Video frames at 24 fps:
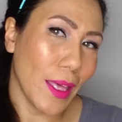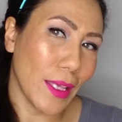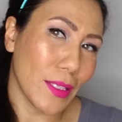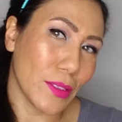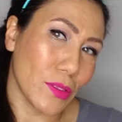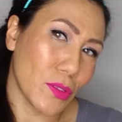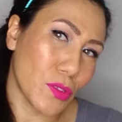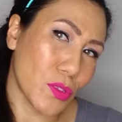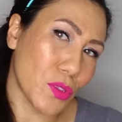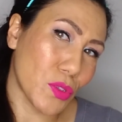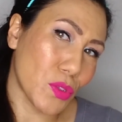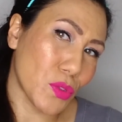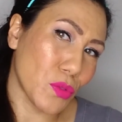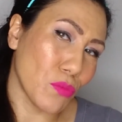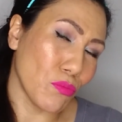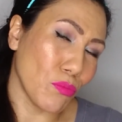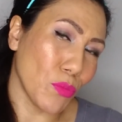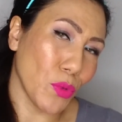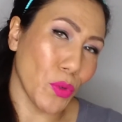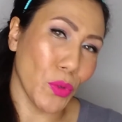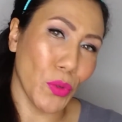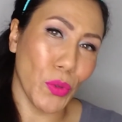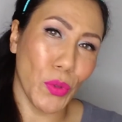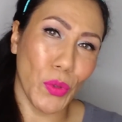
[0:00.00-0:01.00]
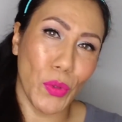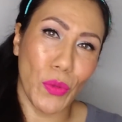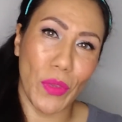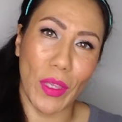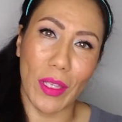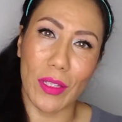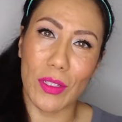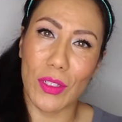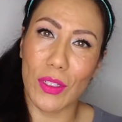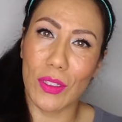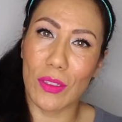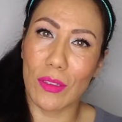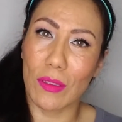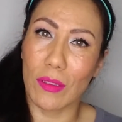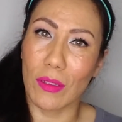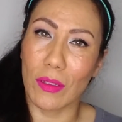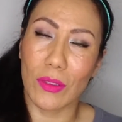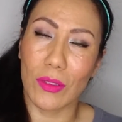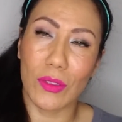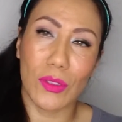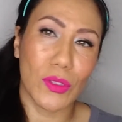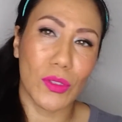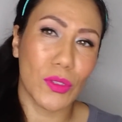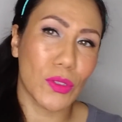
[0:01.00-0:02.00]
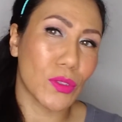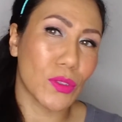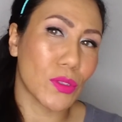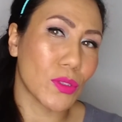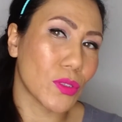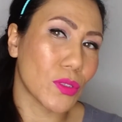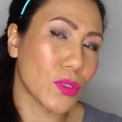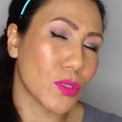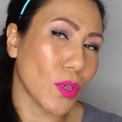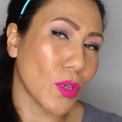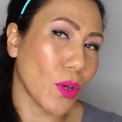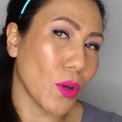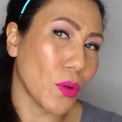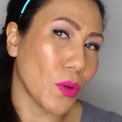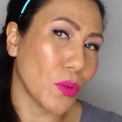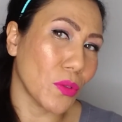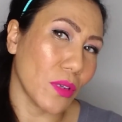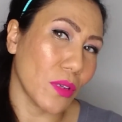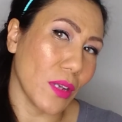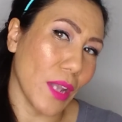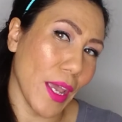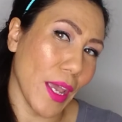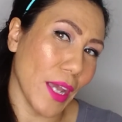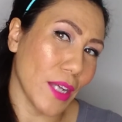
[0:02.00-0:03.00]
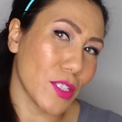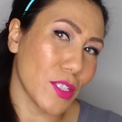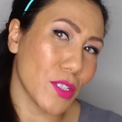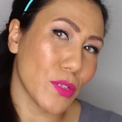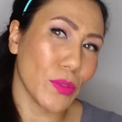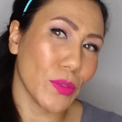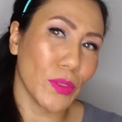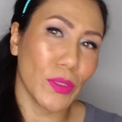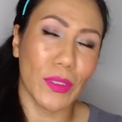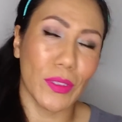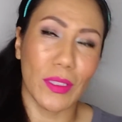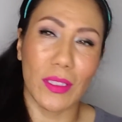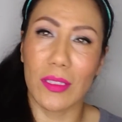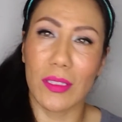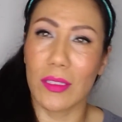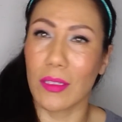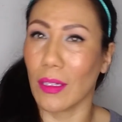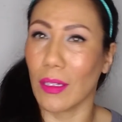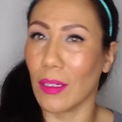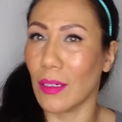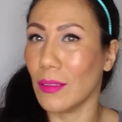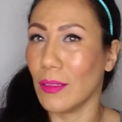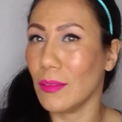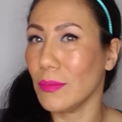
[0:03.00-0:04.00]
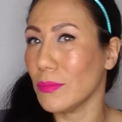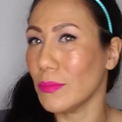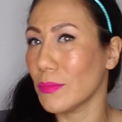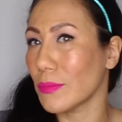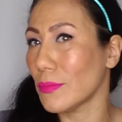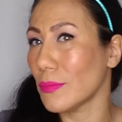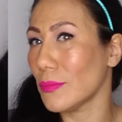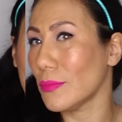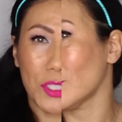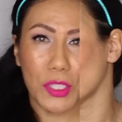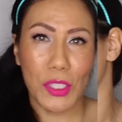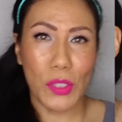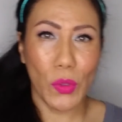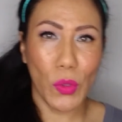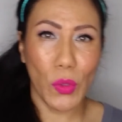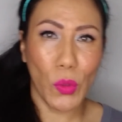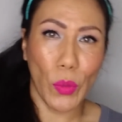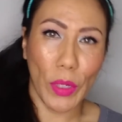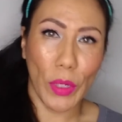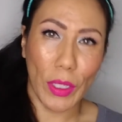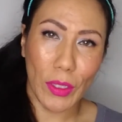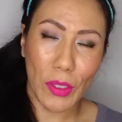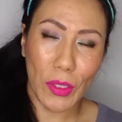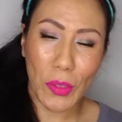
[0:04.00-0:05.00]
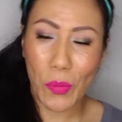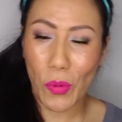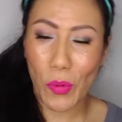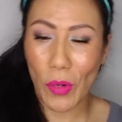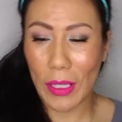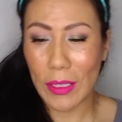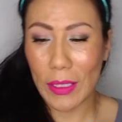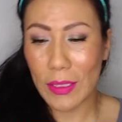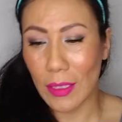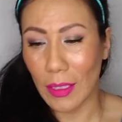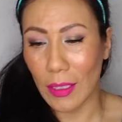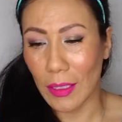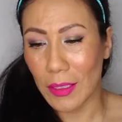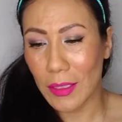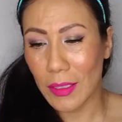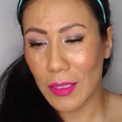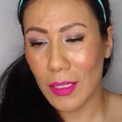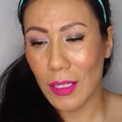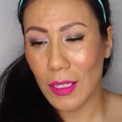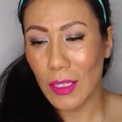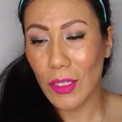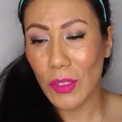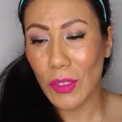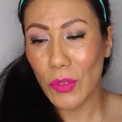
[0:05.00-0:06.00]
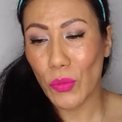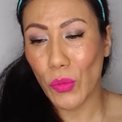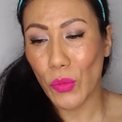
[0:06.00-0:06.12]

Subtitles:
and smooth and just looks so natural on the skin. Let's do a quick little price list.